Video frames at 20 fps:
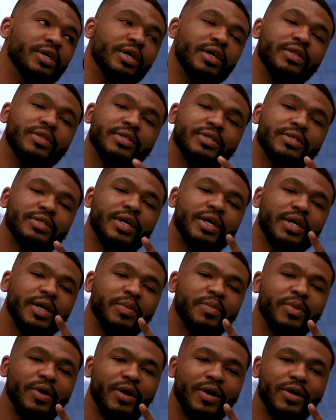And the
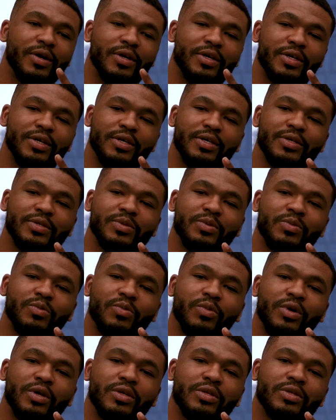second part is,
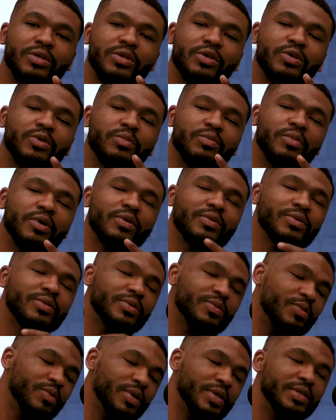what do you
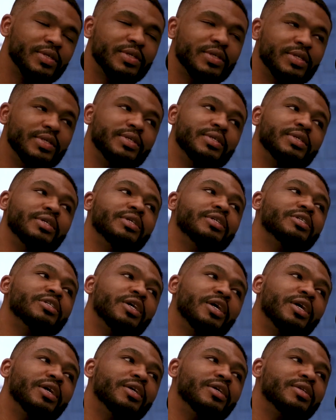most want to see
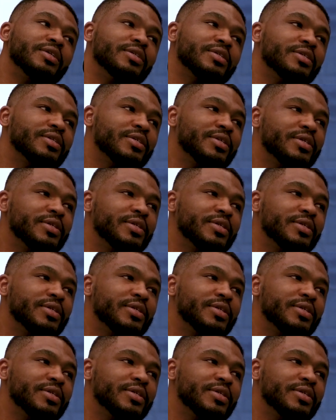change?